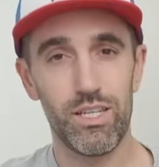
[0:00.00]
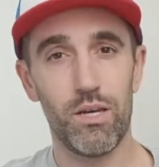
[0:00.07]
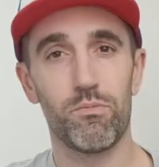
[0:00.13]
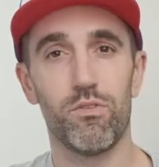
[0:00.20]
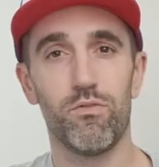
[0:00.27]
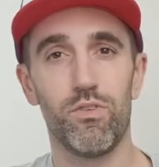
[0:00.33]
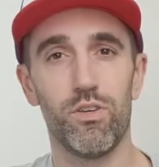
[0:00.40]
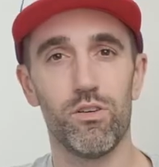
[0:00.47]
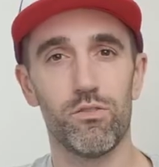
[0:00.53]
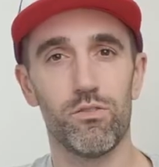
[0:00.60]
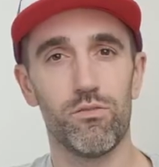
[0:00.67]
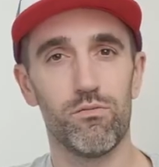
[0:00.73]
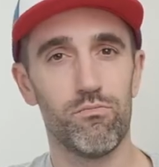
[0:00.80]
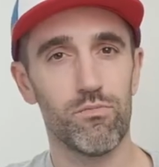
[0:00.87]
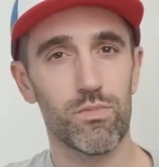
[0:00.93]
depth of field,
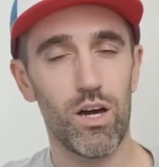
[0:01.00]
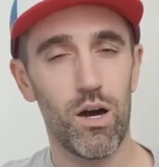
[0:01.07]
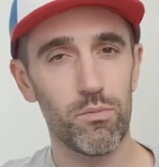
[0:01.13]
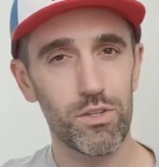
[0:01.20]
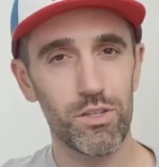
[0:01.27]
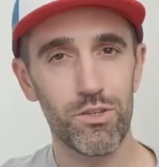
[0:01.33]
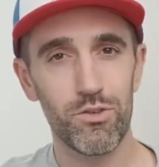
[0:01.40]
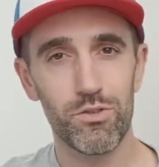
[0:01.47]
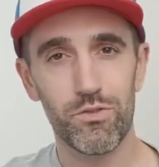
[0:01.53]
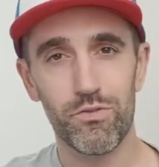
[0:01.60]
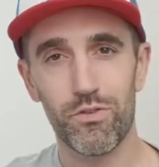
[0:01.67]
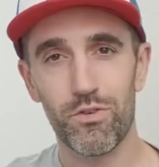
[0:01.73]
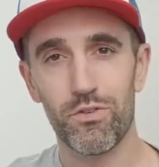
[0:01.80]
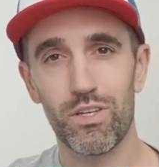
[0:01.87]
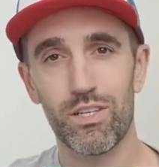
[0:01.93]
commonly used
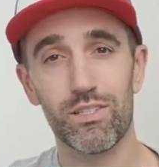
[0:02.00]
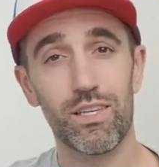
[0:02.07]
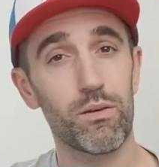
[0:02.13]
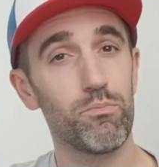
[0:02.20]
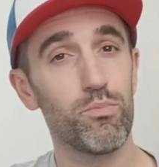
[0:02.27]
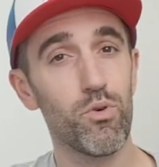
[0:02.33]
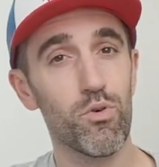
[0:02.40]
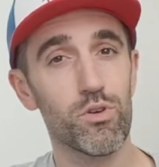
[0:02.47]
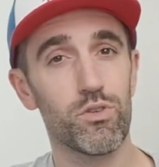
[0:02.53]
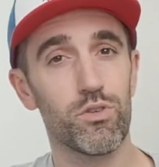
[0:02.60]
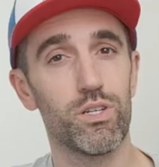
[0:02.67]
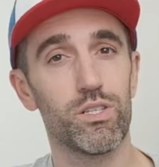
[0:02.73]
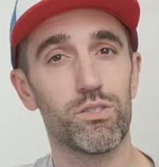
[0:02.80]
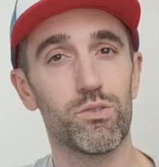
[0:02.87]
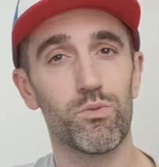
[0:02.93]
for things like
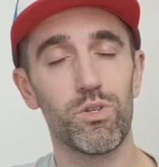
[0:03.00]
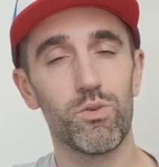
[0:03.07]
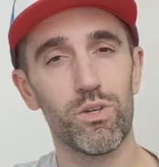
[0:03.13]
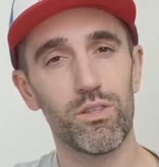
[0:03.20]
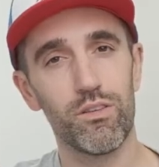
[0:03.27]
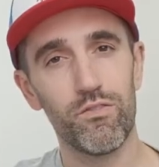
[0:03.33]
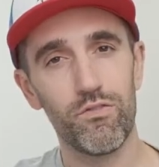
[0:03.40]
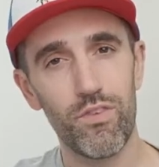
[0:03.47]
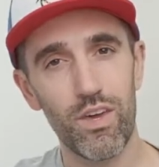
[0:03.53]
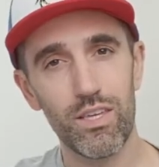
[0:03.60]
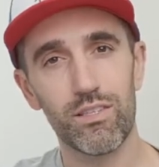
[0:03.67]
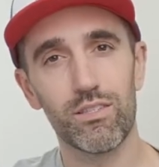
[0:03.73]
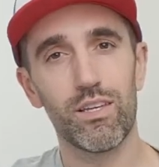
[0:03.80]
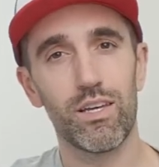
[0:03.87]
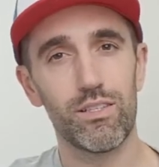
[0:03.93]
portraits where you want the
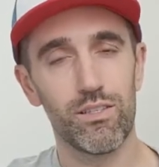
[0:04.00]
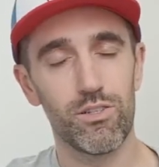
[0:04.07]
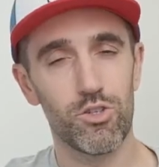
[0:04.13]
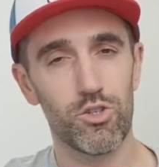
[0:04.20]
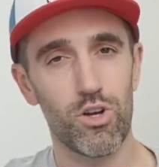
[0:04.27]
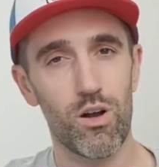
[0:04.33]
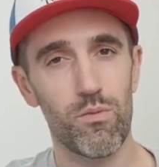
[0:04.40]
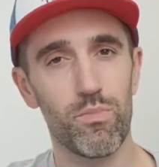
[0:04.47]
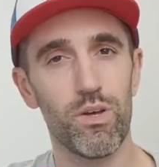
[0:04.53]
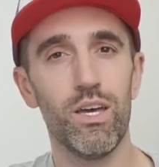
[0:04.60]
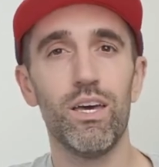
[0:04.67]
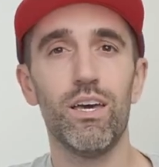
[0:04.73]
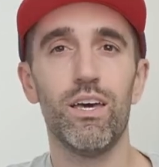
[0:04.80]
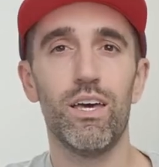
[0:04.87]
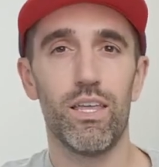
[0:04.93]
face nice and sharp
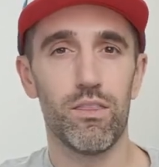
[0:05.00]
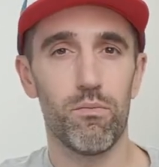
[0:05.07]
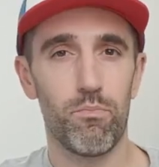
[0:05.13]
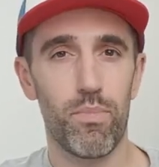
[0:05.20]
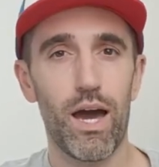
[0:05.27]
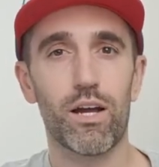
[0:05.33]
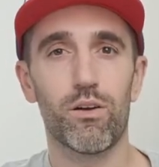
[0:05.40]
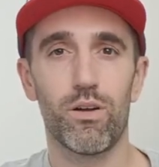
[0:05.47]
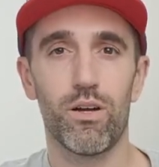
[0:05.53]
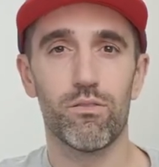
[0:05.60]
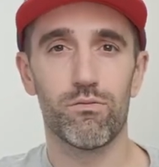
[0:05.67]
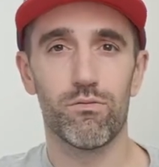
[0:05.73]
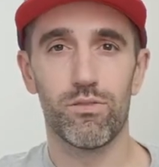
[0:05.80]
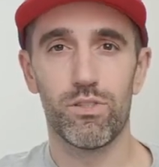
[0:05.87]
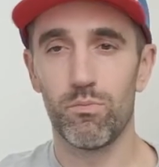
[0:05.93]
and the
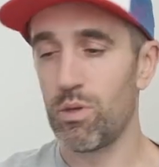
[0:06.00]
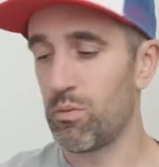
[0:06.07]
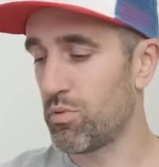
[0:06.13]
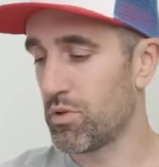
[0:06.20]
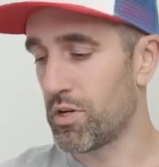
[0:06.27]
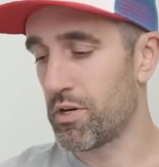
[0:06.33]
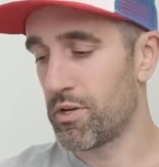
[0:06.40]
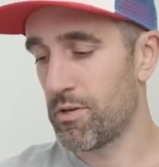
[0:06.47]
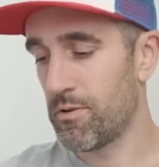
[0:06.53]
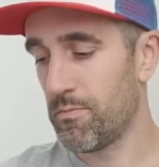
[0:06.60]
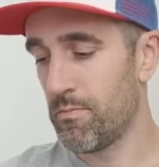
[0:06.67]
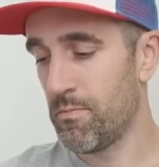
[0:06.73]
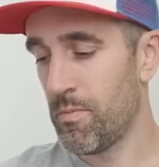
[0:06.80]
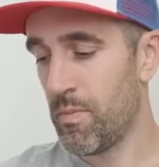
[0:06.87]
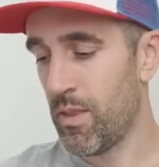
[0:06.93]
background to be blurred.
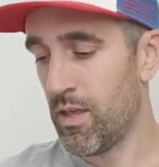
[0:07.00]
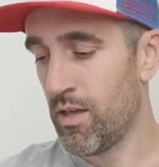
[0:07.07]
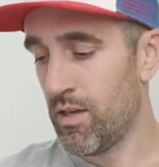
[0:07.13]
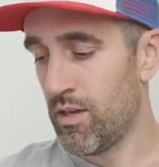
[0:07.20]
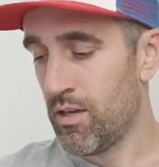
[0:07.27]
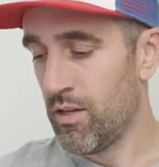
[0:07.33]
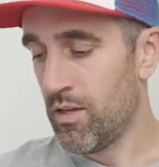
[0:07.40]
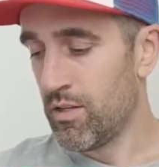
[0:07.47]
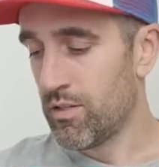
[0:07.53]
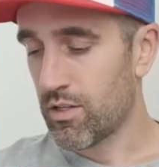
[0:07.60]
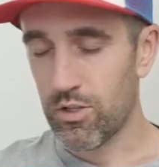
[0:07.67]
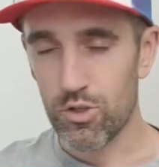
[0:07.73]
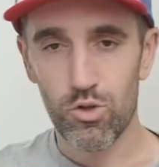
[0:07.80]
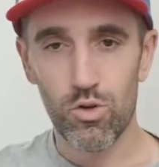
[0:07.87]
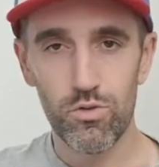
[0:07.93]

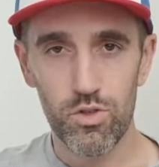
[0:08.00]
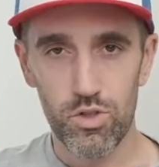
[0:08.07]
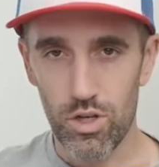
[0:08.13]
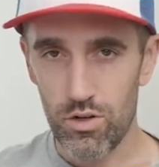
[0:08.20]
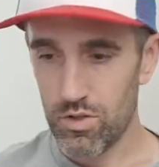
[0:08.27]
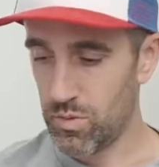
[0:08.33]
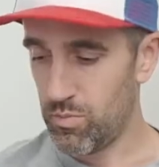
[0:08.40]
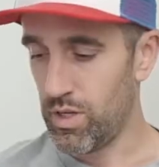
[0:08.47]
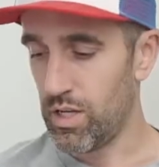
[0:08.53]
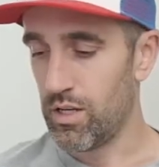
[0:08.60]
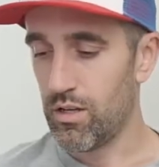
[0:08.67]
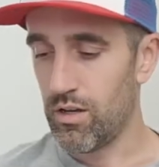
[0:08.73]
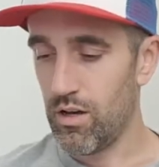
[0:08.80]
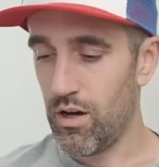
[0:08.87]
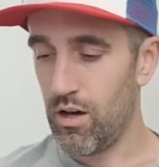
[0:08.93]
To control the shutter
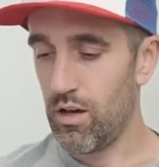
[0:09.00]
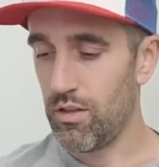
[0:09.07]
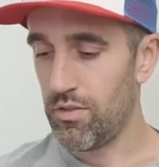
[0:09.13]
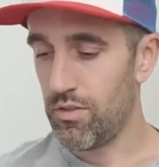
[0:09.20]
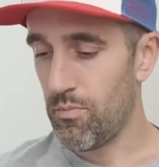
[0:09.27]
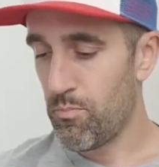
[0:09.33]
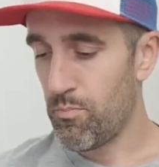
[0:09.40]
speed, on the